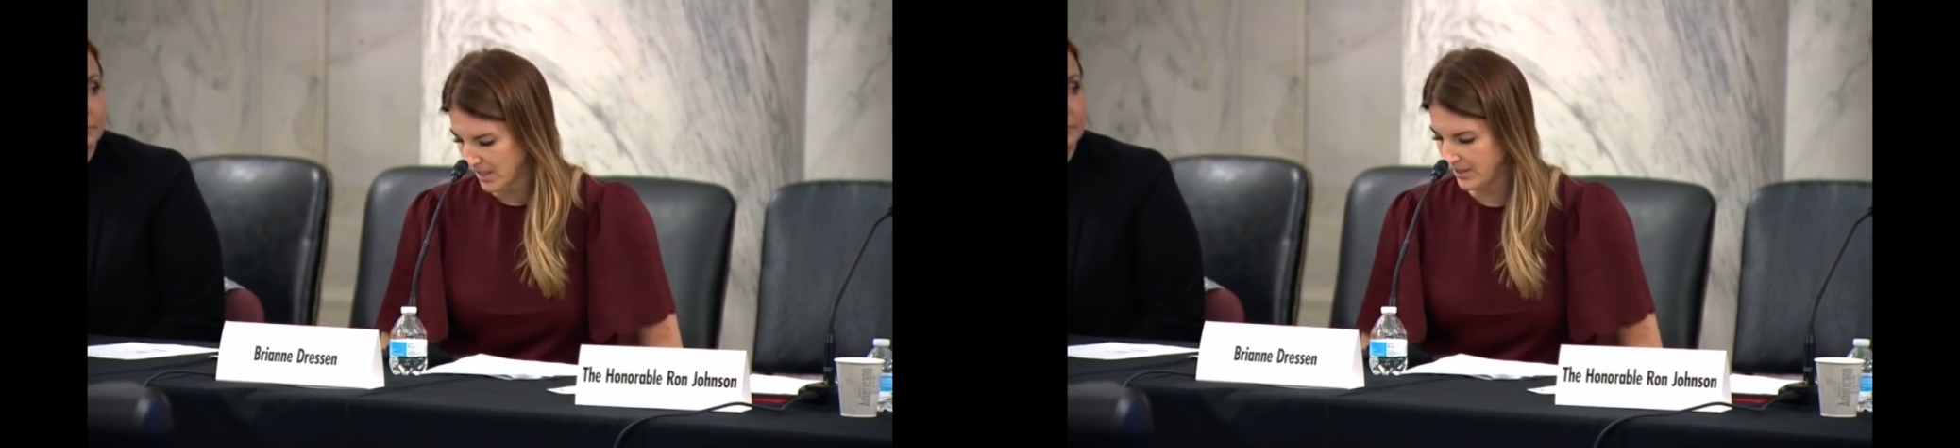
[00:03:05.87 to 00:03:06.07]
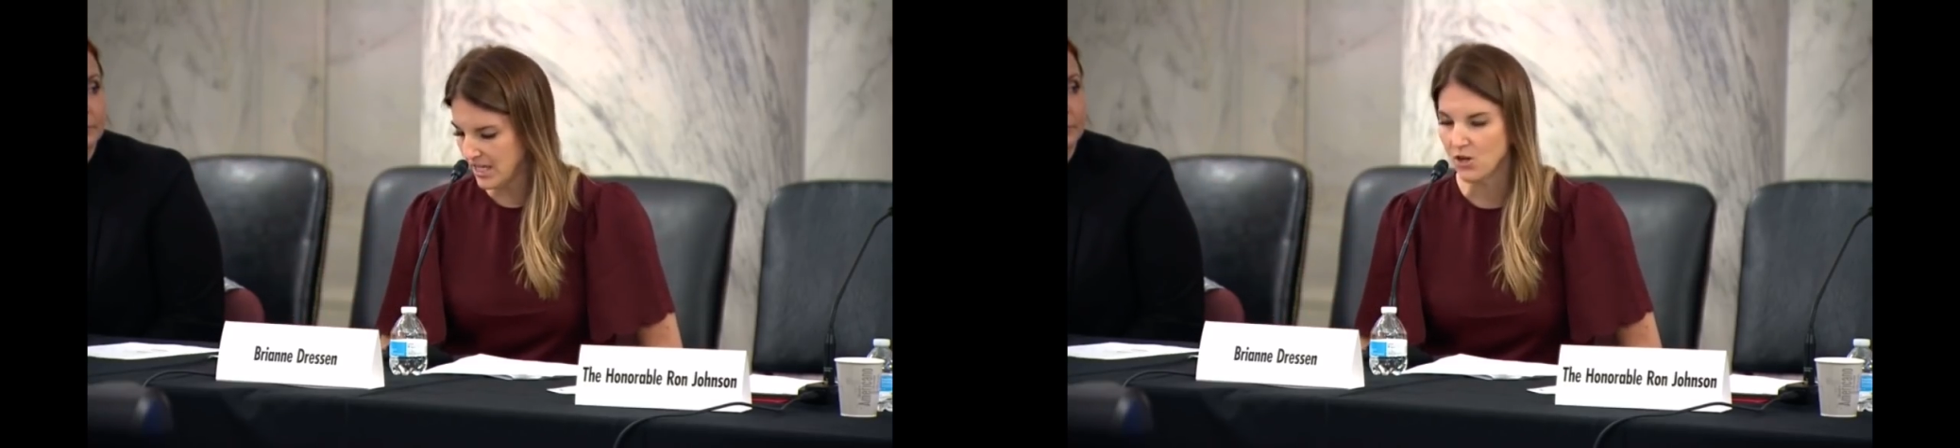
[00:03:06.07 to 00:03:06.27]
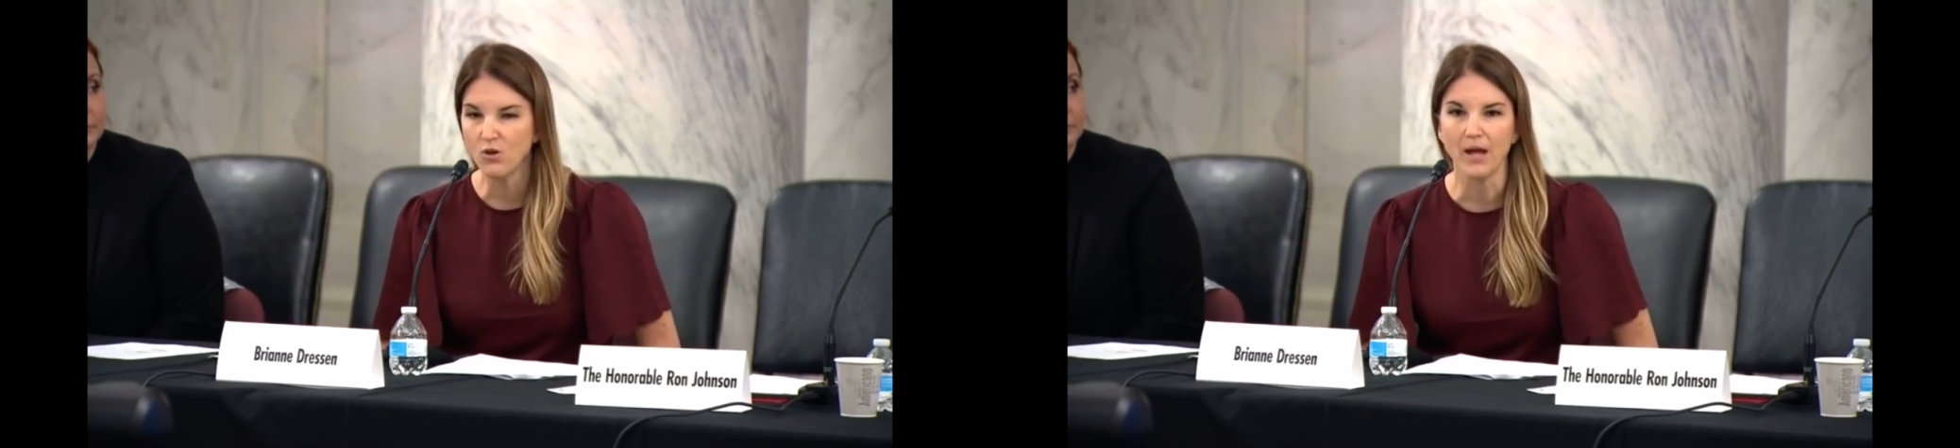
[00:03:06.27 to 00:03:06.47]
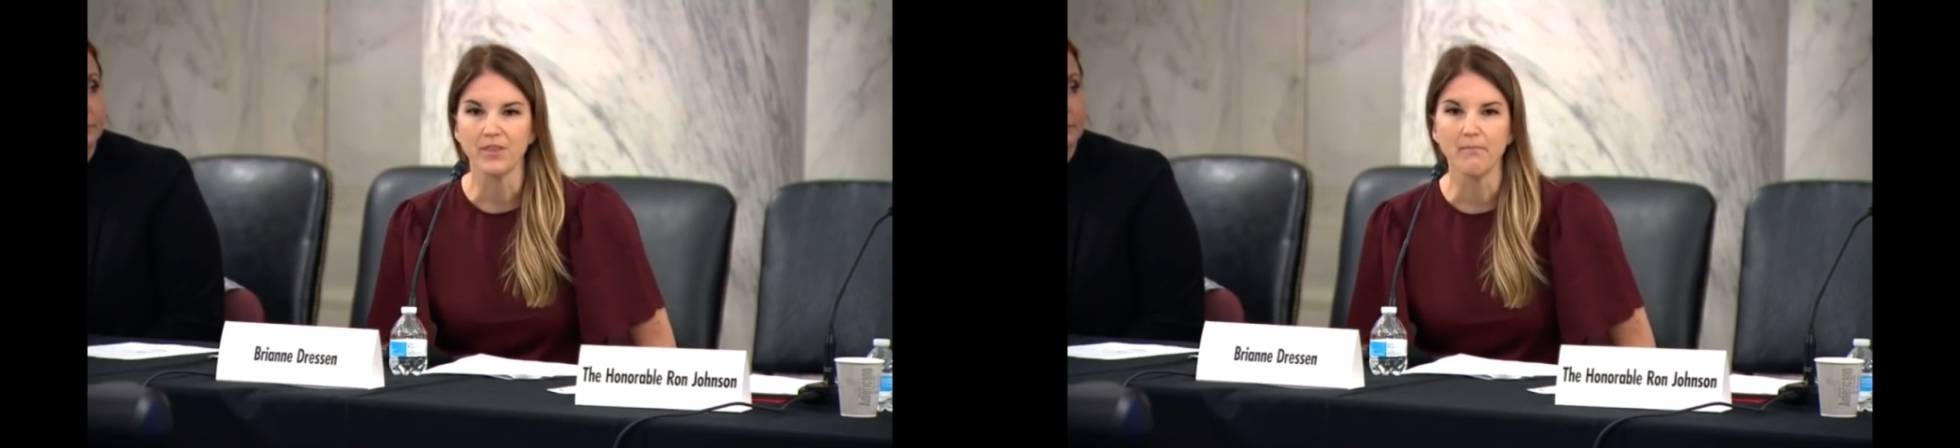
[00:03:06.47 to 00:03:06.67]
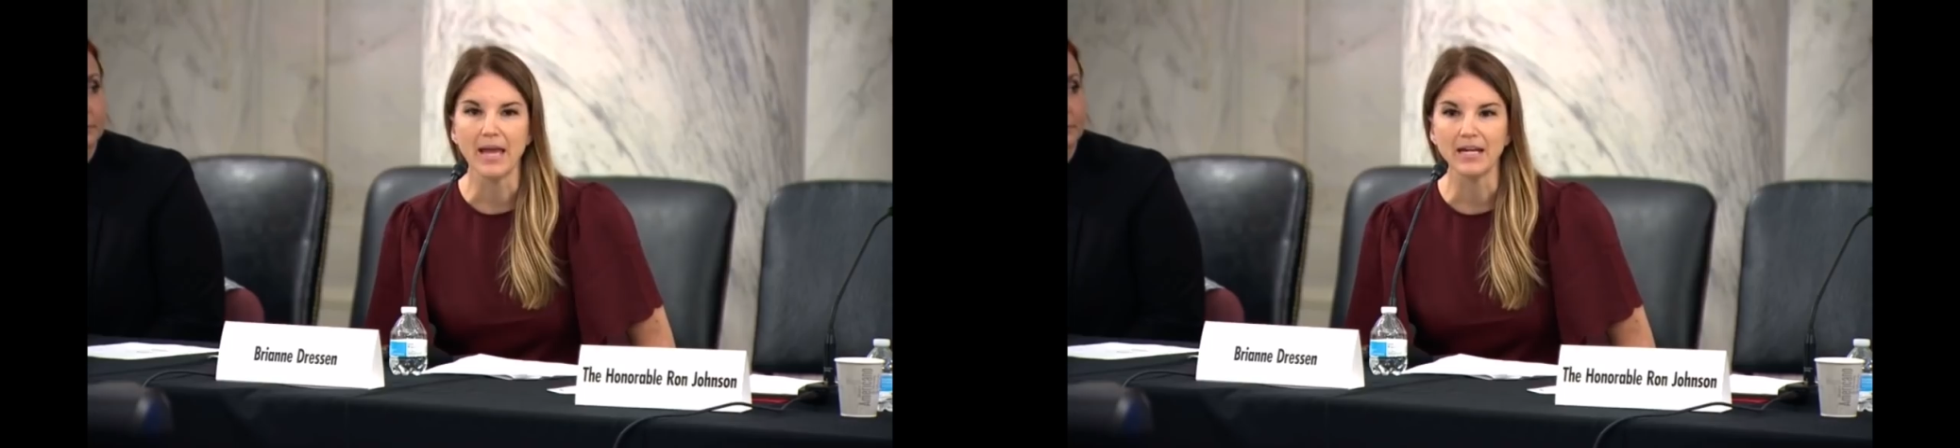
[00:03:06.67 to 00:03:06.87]
They know about
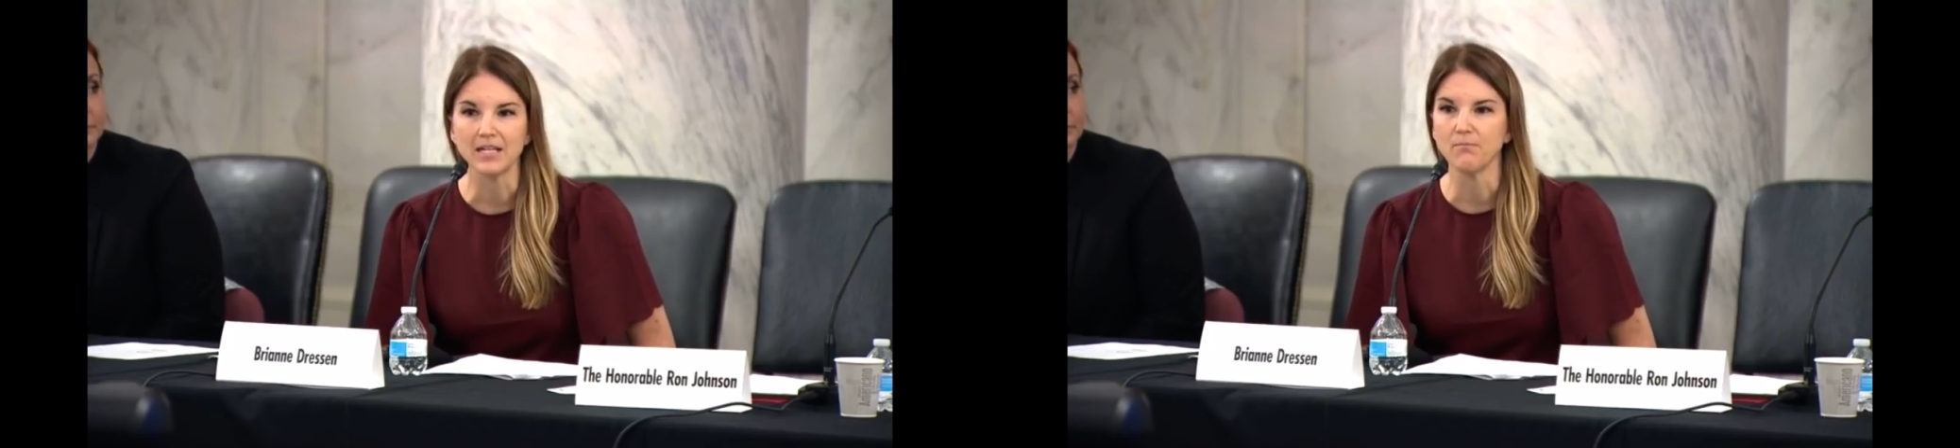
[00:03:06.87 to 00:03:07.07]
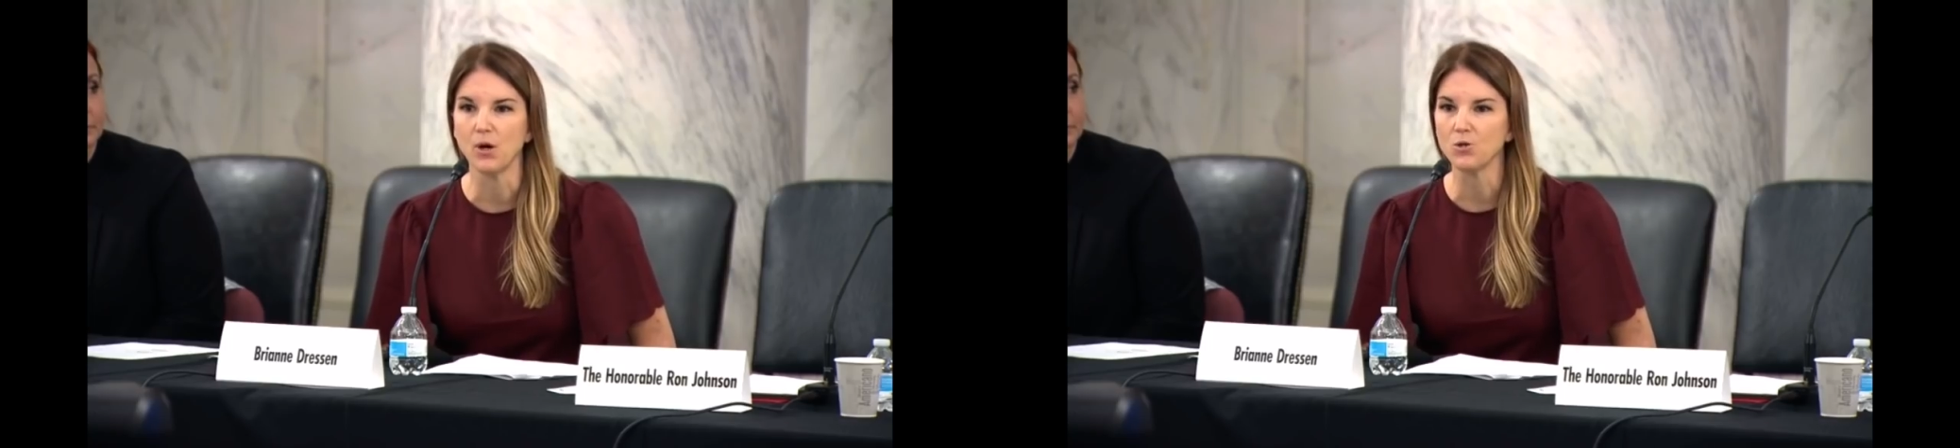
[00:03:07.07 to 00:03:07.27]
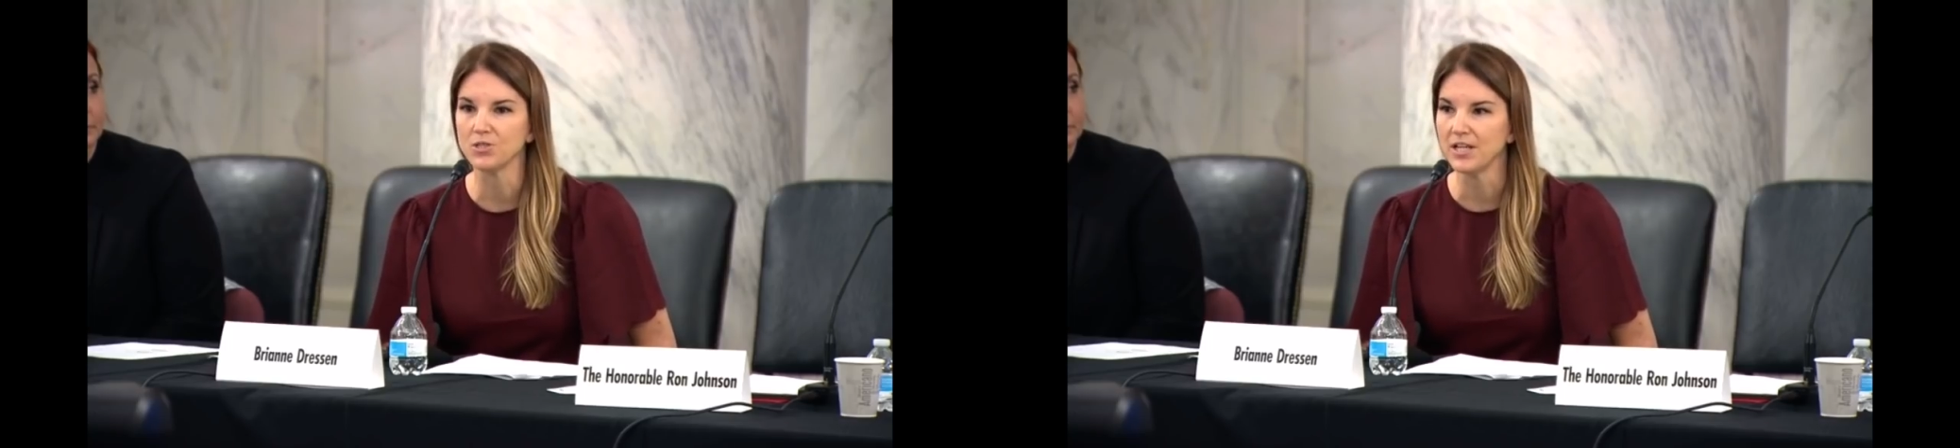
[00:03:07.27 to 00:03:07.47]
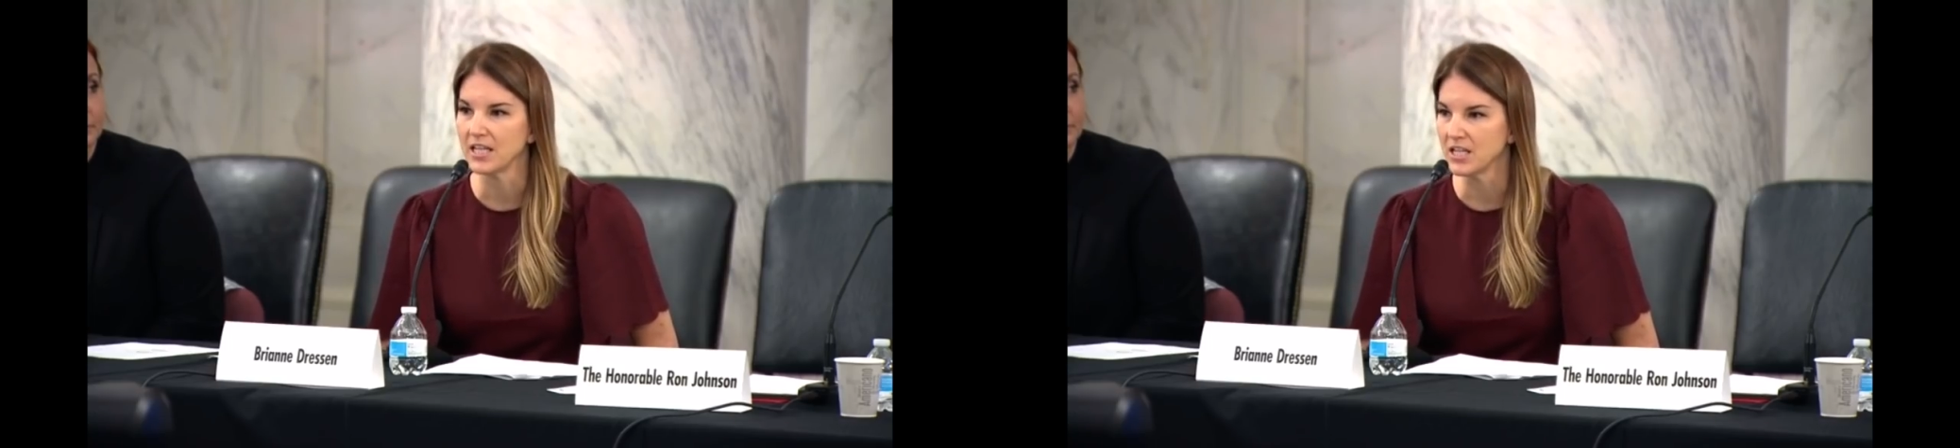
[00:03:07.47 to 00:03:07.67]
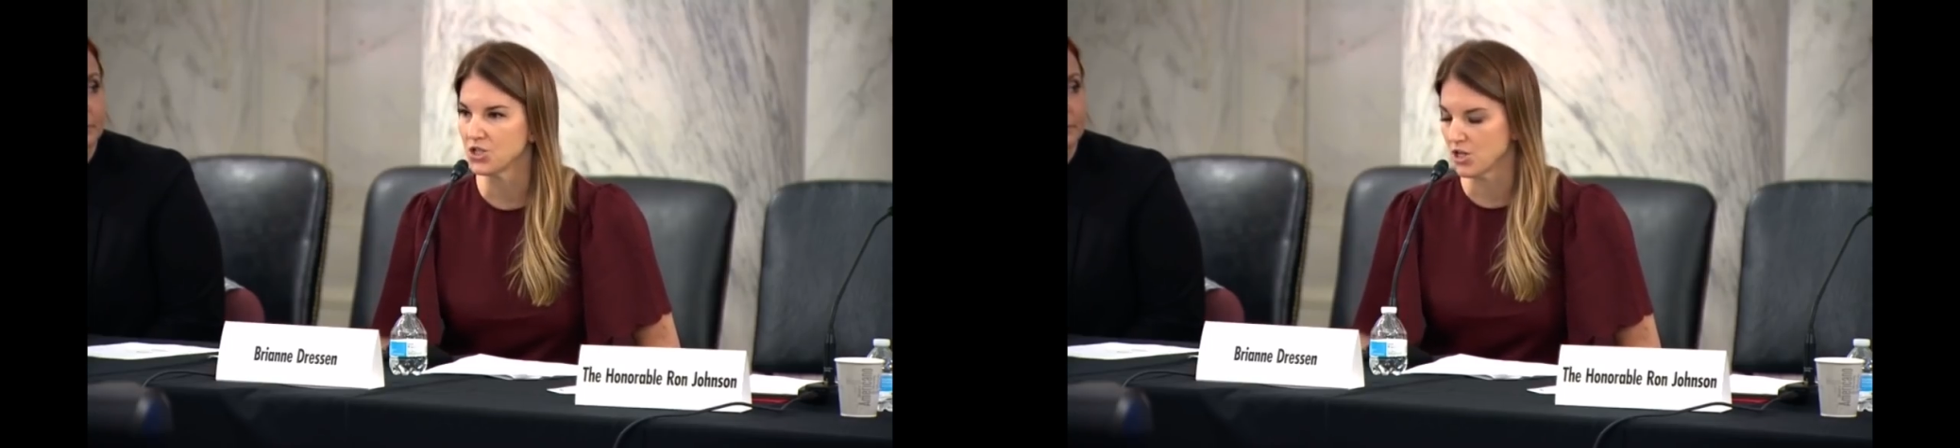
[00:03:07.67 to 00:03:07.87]
the mandates imposed on
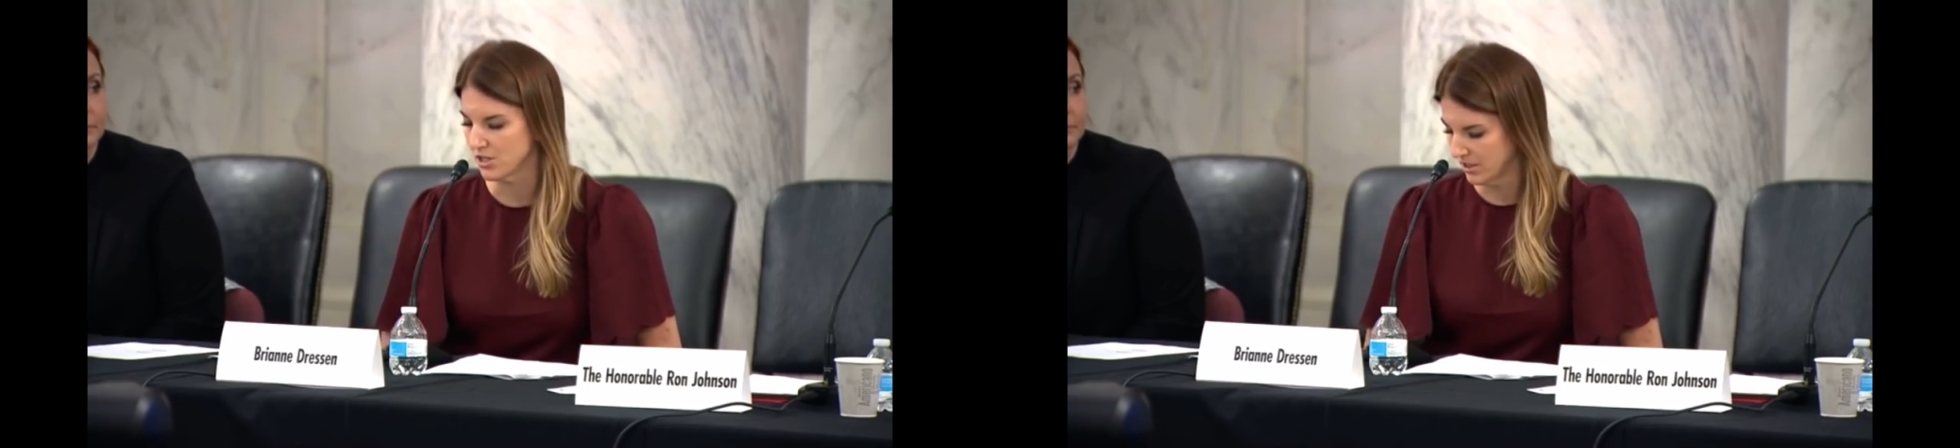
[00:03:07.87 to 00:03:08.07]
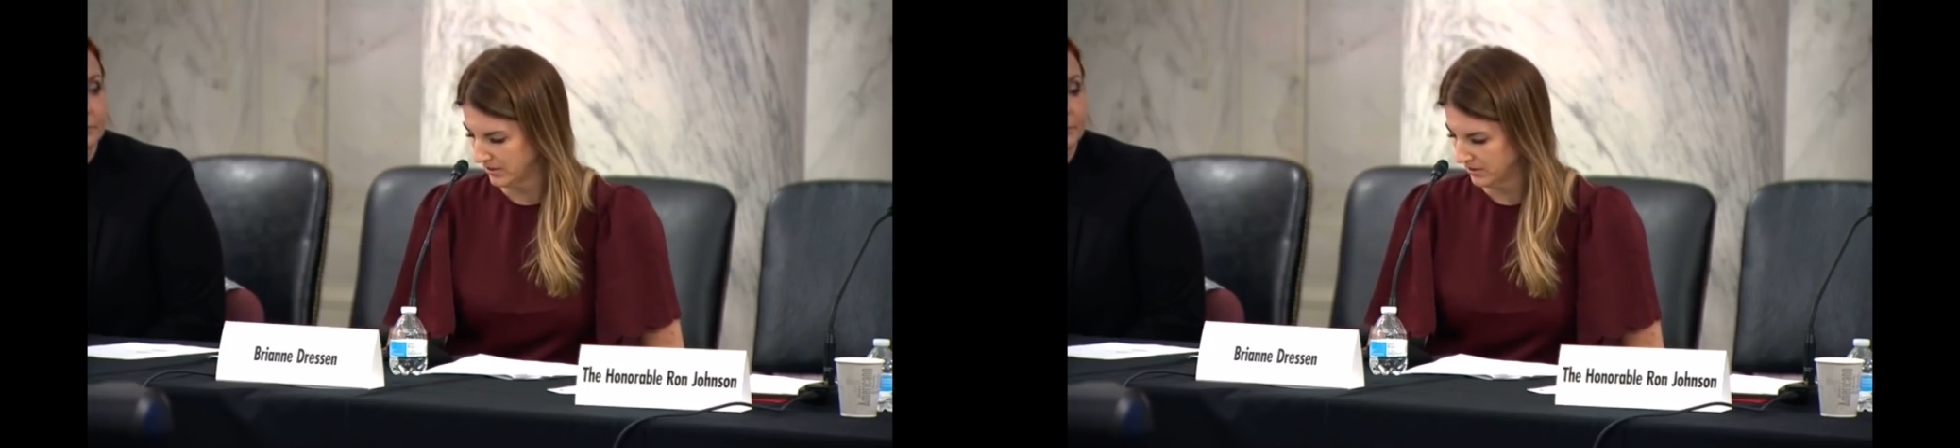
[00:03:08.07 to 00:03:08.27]
the injured.